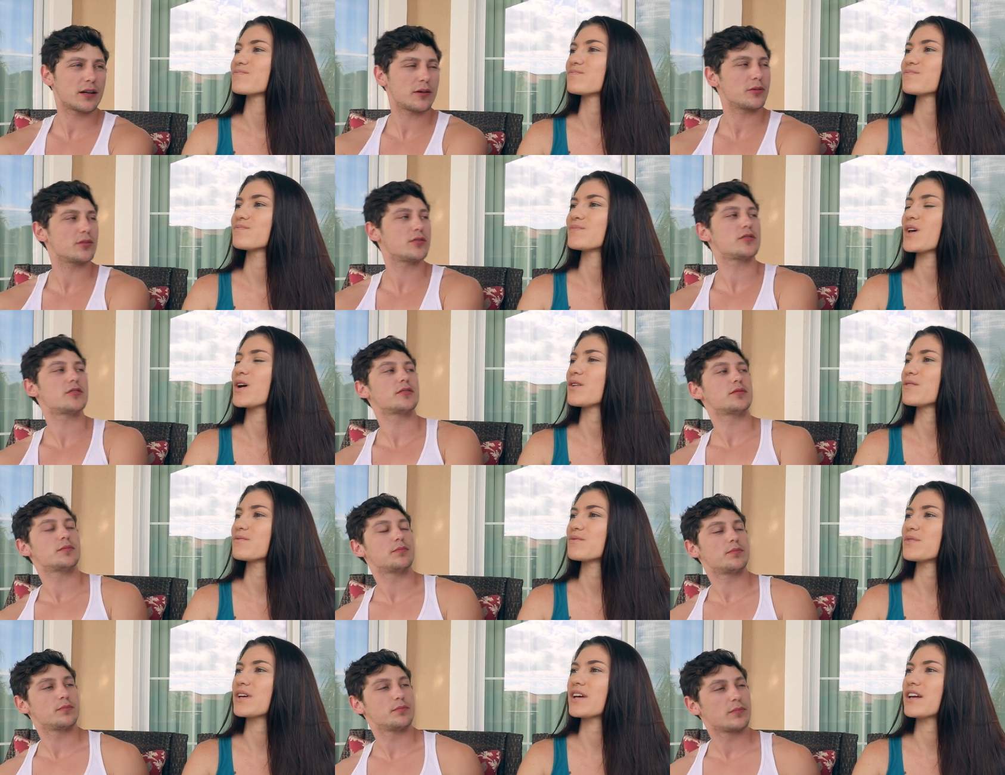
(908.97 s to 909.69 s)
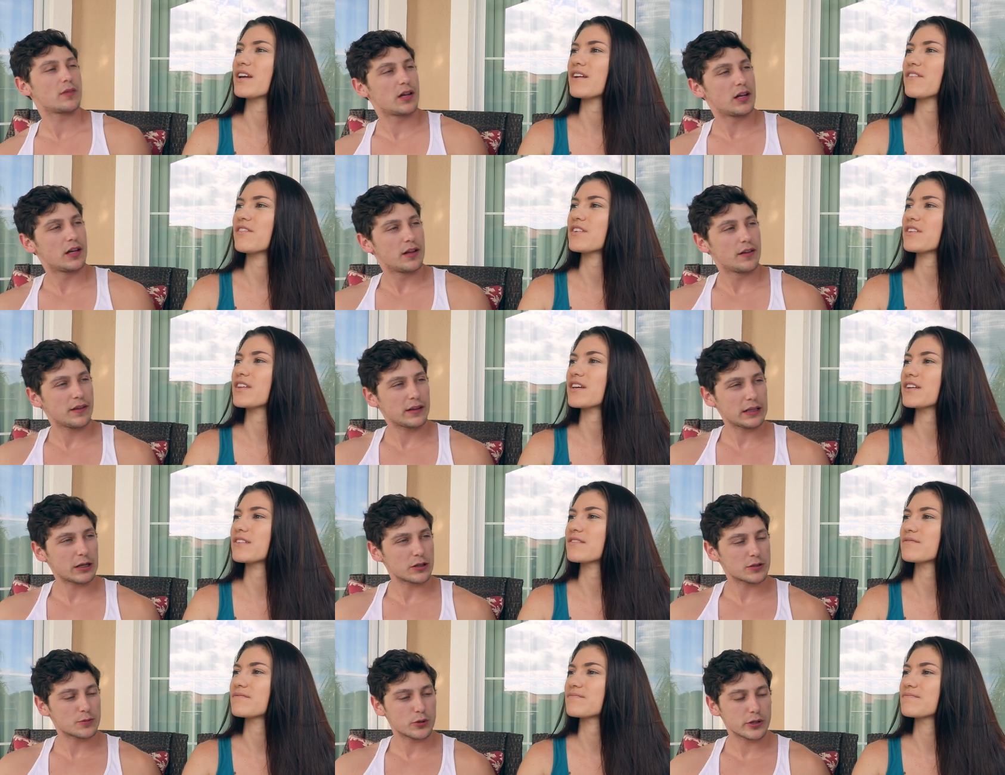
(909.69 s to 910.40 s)
Speaker 1: that was oh, we hit everything.
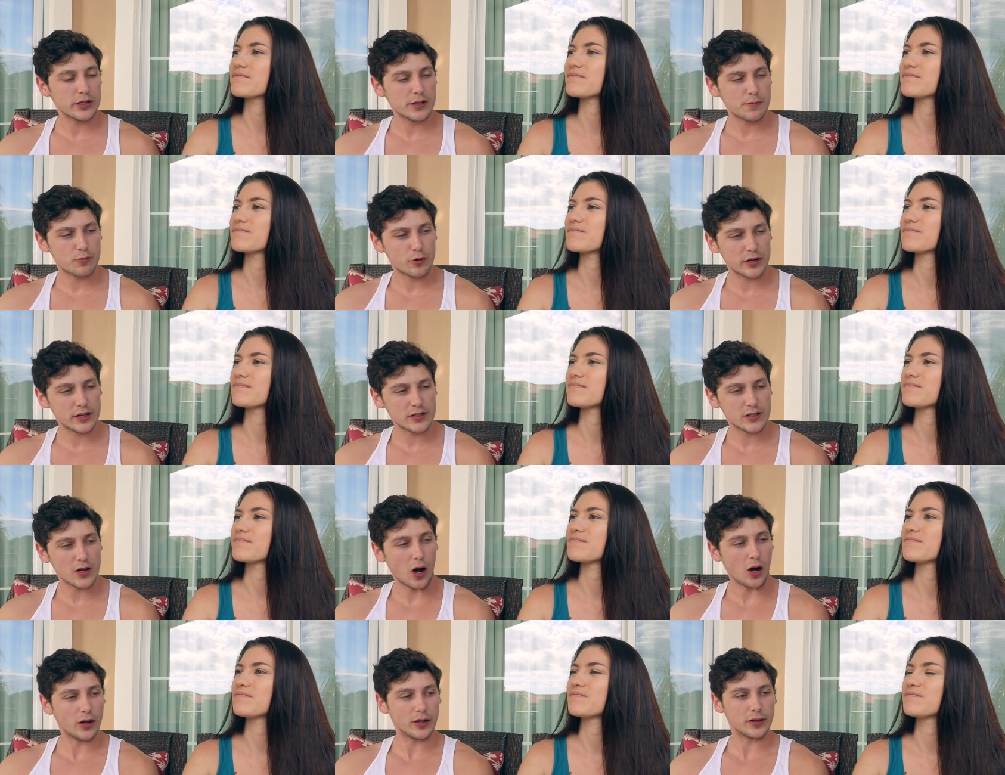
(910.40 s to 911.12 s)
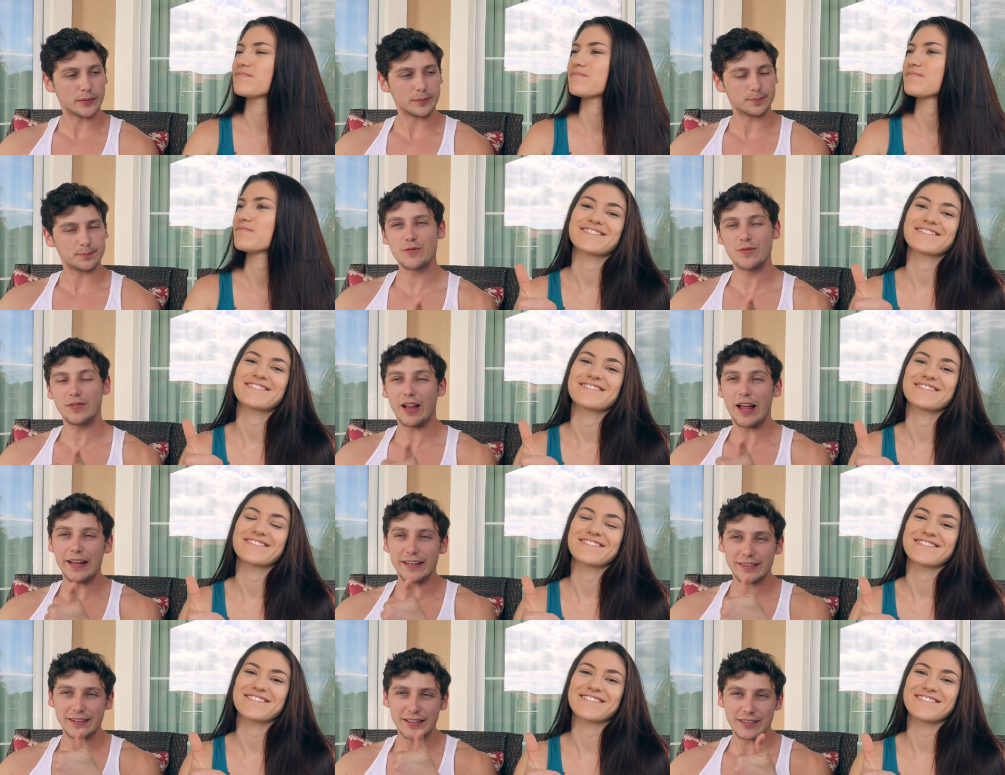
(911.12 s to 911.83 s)
That was pretty pretty solid.
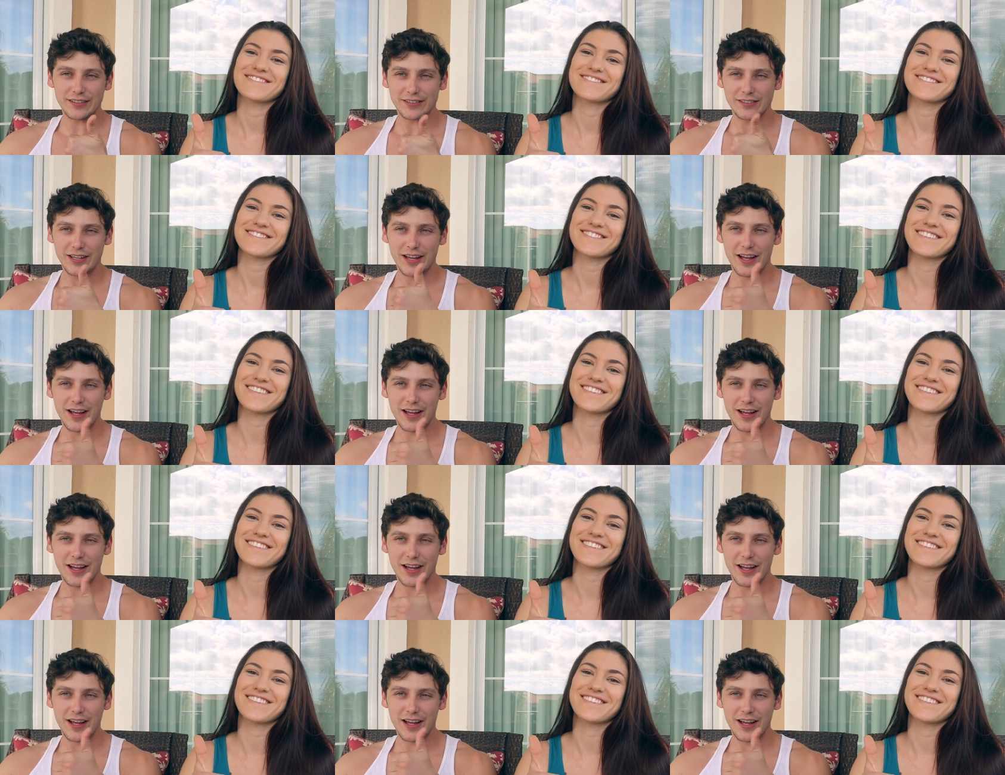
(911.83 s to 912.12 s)
Like this